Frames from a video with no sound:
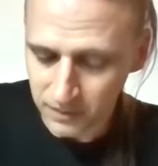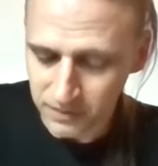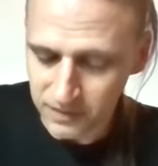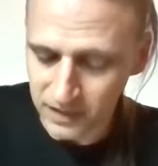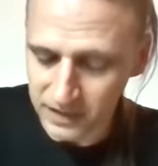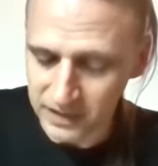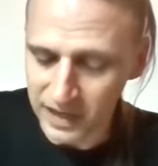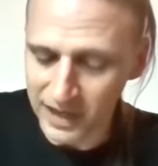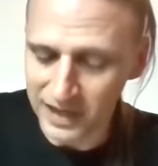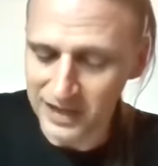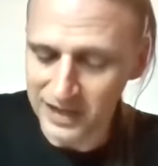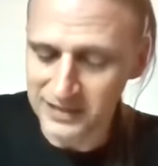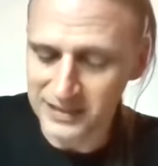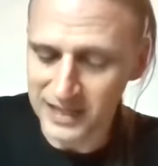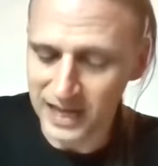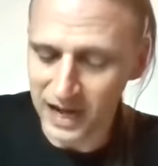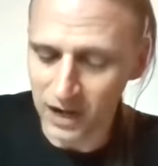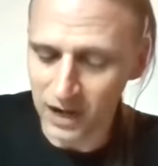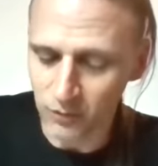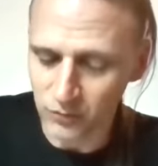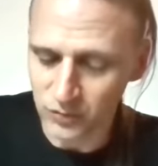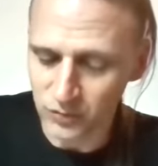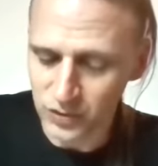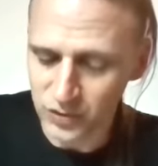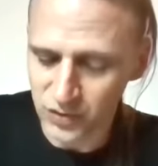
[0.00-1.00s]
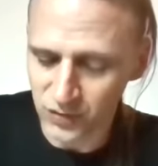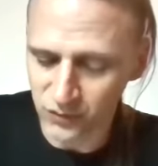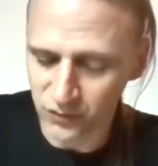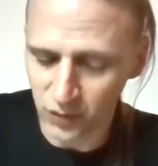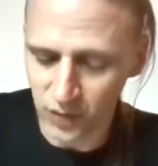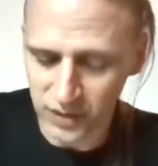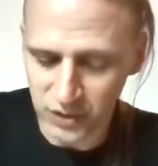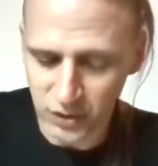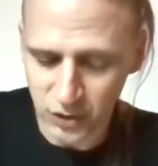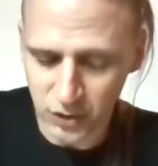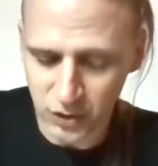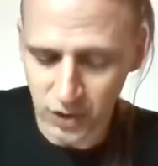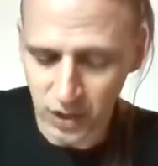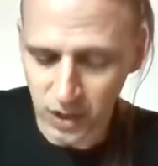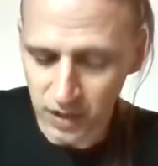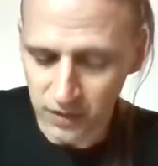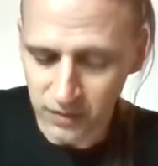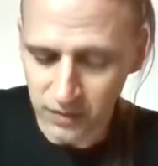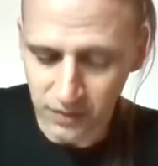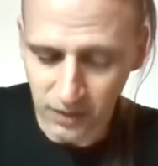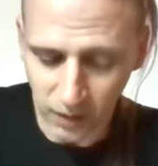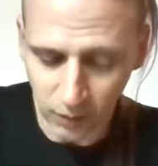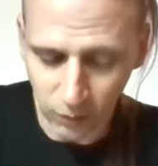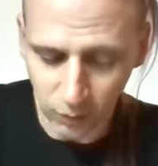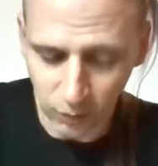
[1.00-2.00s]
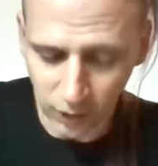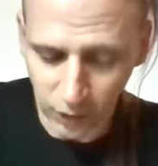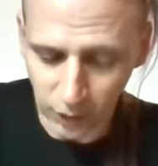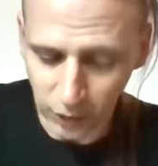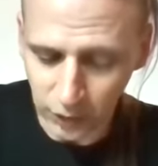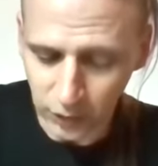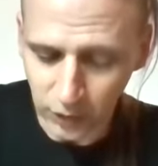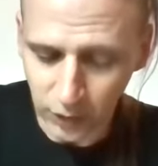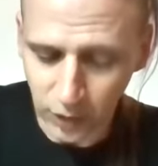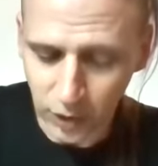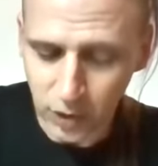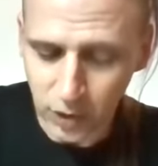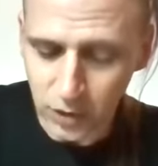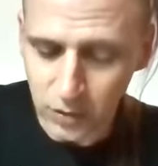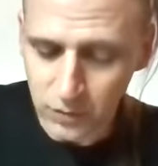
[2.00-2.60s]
The gaze hounds, of which there were